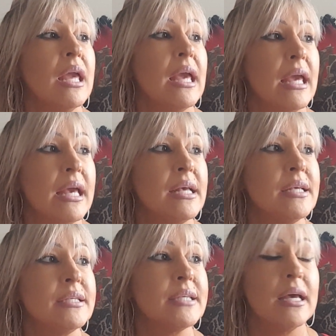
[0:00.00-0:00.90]

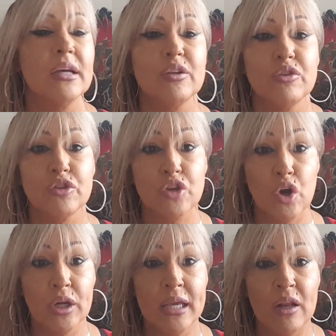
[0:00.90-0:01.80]
is
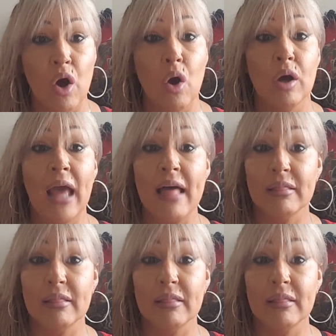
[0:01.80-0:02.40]
turning it on,